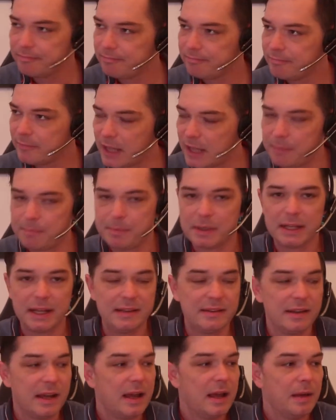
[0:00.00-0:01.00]
Happy
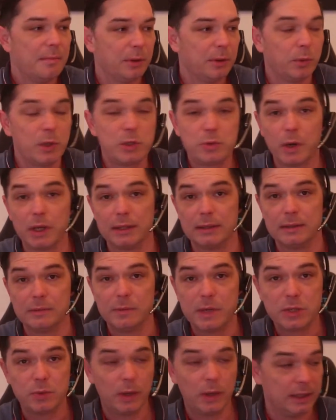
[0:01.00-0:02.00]
days. But which one?
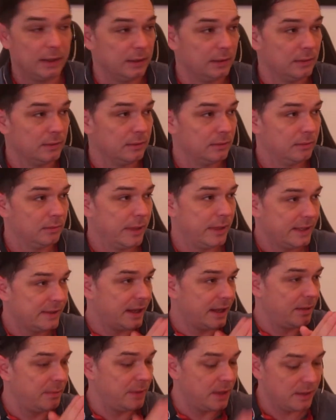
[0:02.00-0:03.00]
Which one? Please
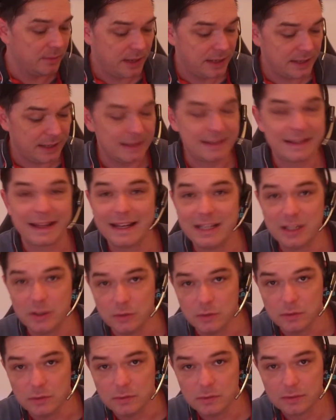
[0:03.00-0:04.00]
tell me. Right? I'll tell you.
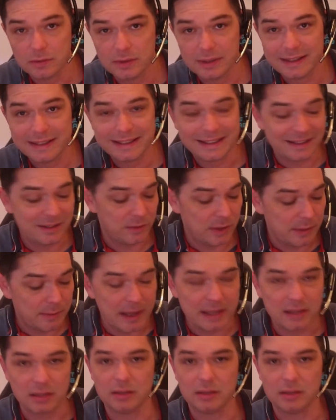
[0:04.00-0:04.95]
Doesn't really matter.